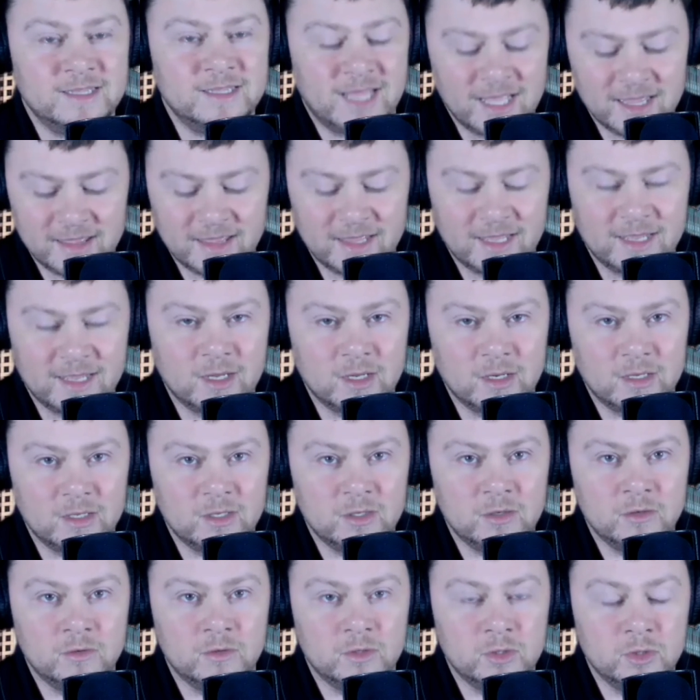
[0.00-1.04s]
That
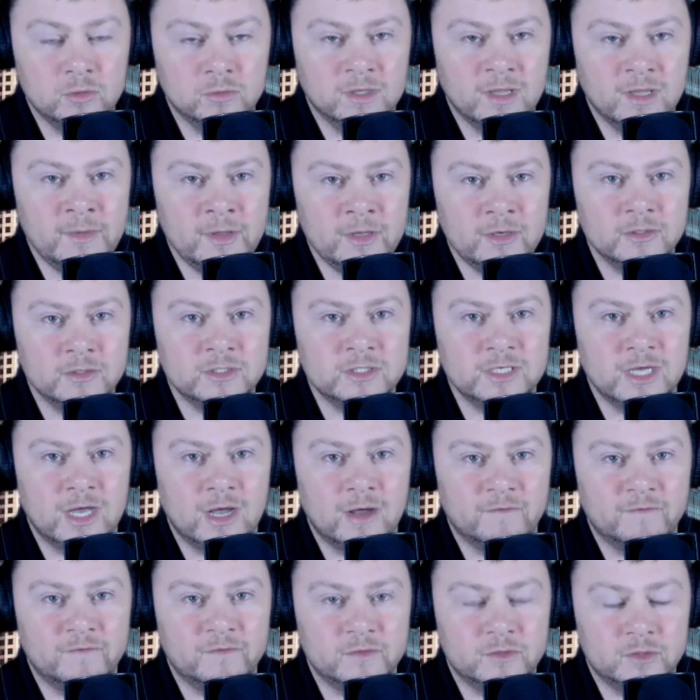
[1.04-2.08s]
you limit
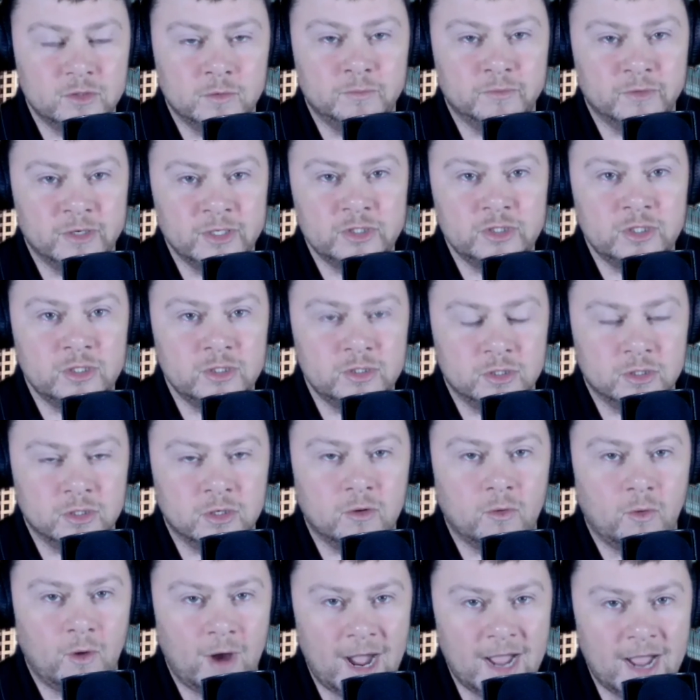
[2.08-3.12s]
yourself to preaching to the
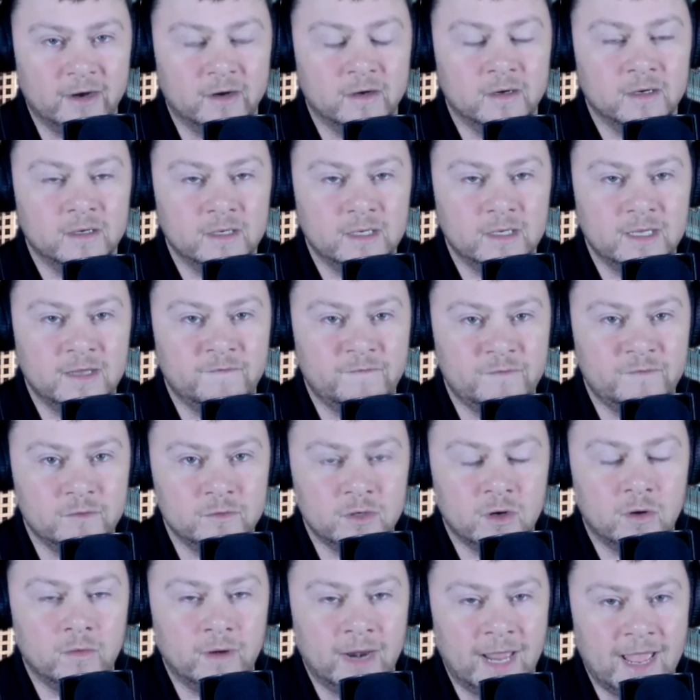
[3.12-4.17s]
choir if you
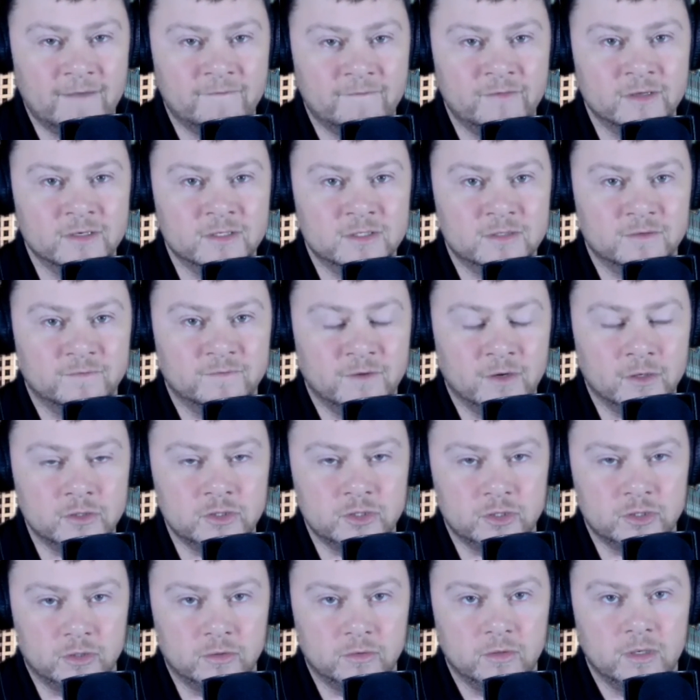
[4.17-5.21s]
don't have this
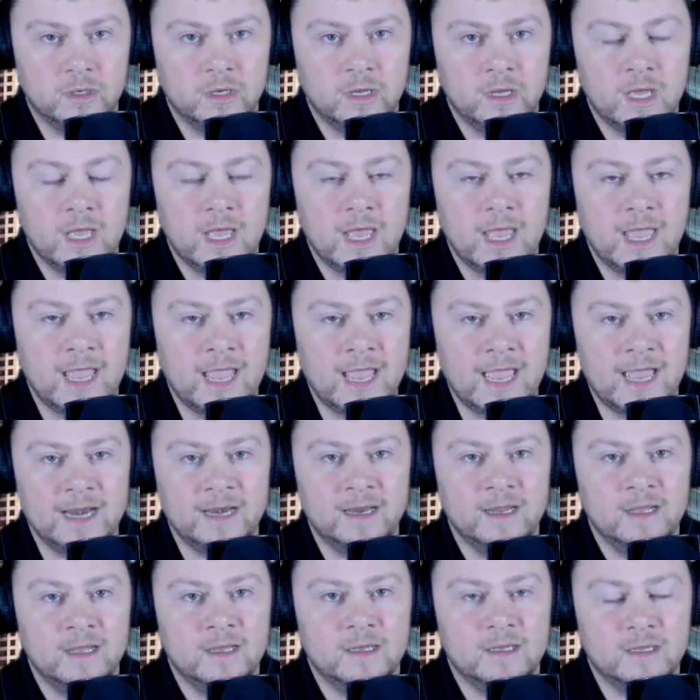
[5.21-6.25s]
virtue. And
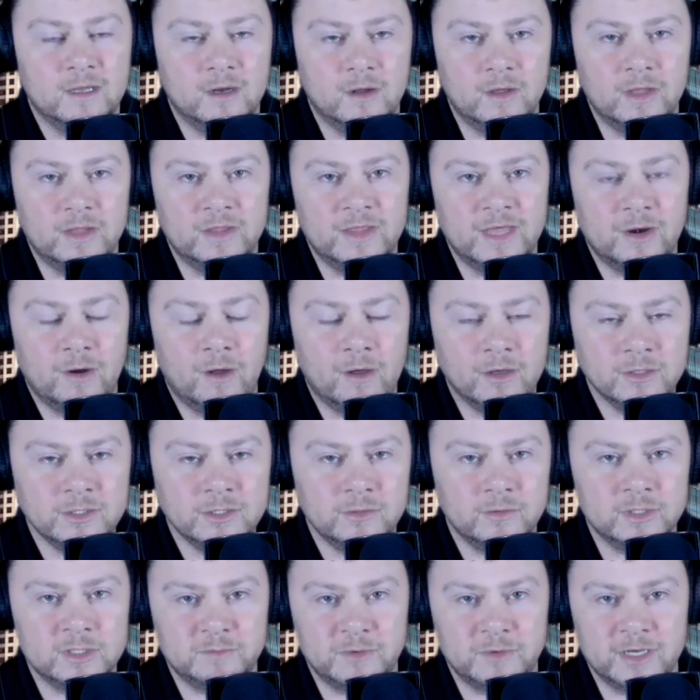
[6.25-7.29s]
that also
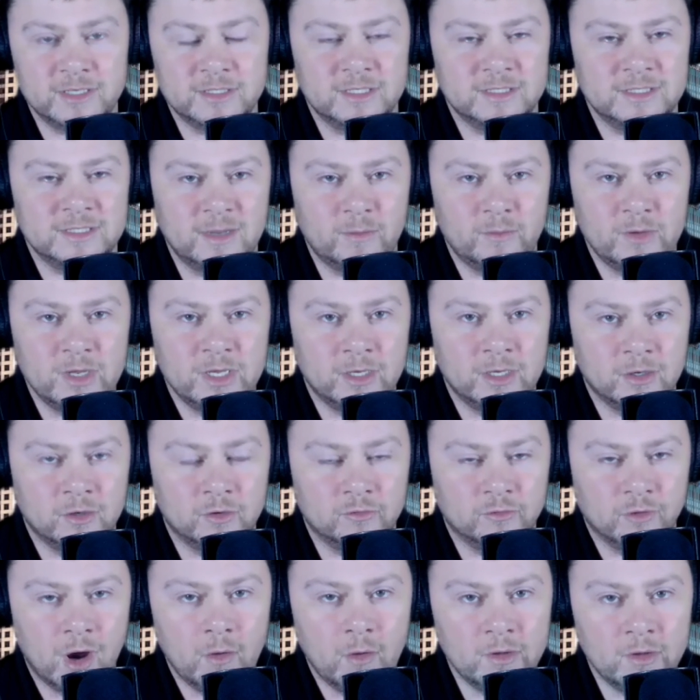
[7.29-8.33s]
expresses that we can
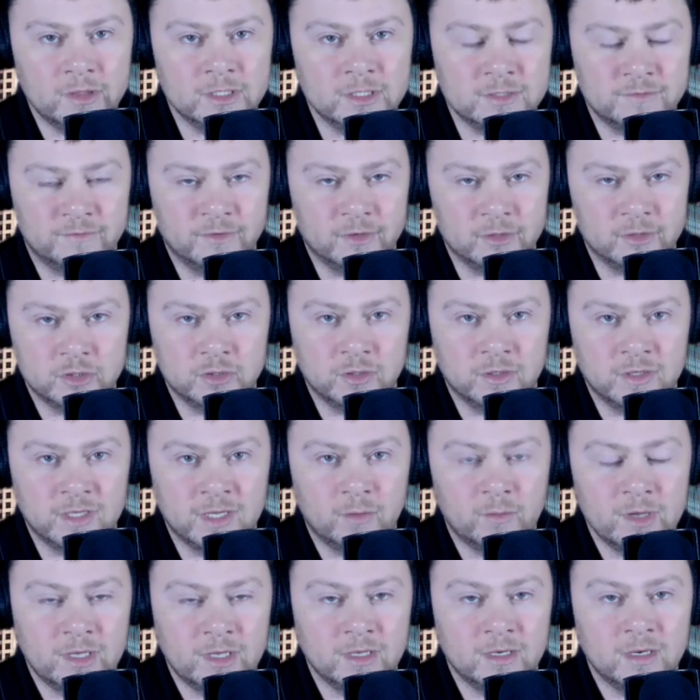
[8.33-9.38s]
grow in this virtue and that
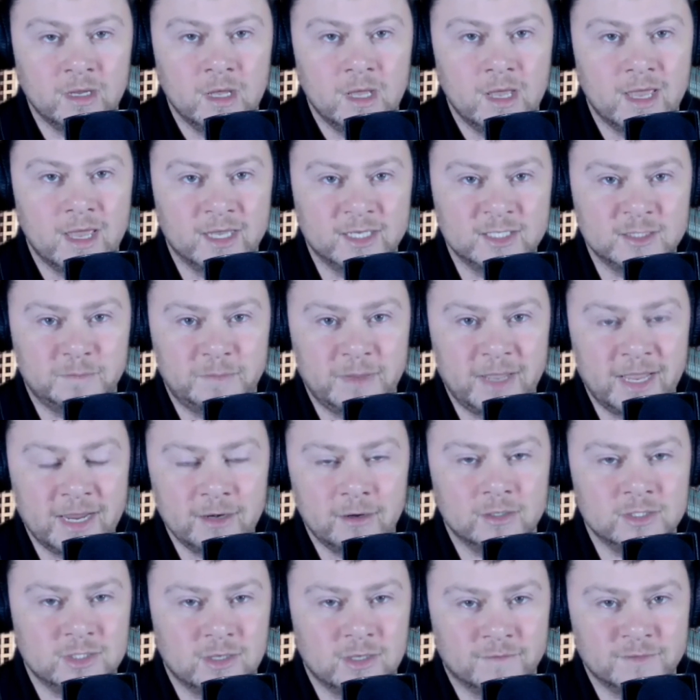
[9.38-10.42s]
we can expand
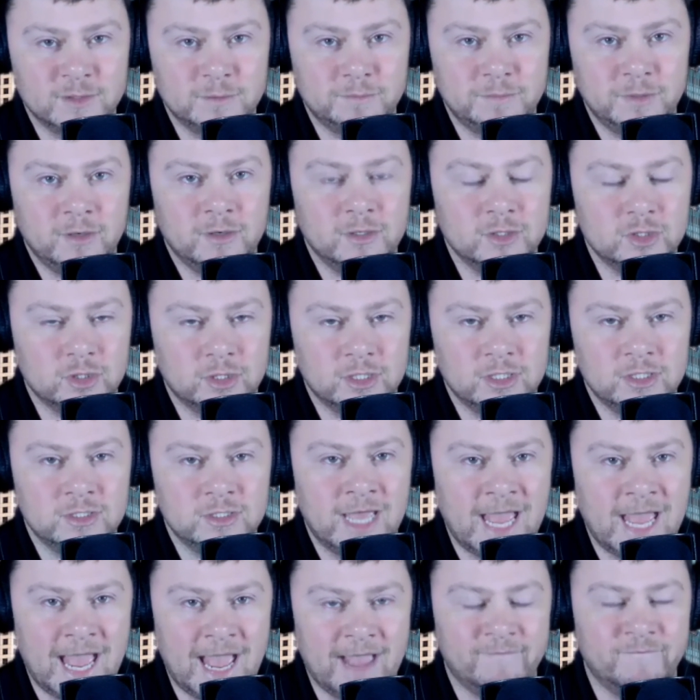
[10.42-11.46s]
ourselves spiritually to
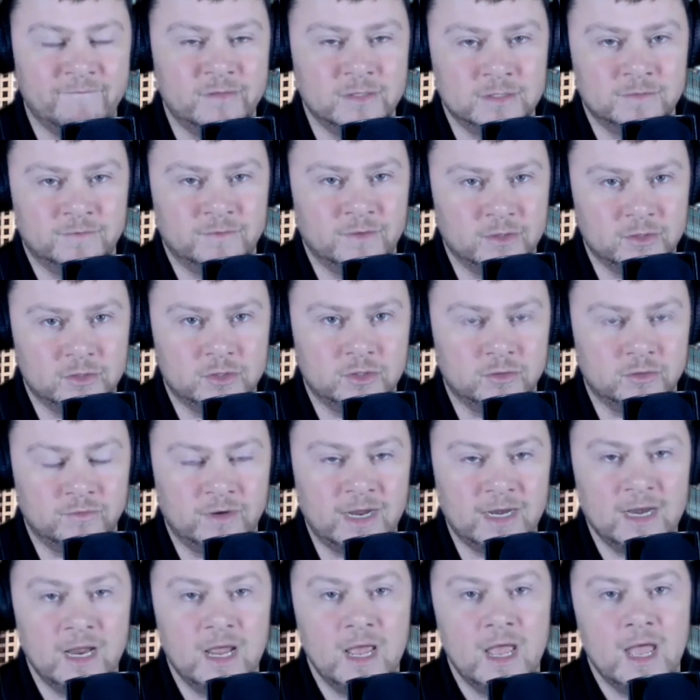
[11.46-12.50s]
have this virtue,
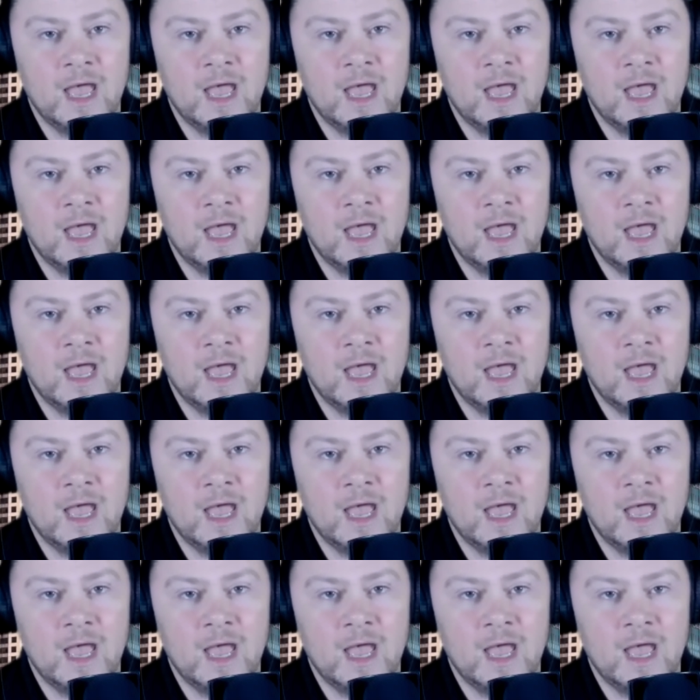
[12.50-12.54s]
right?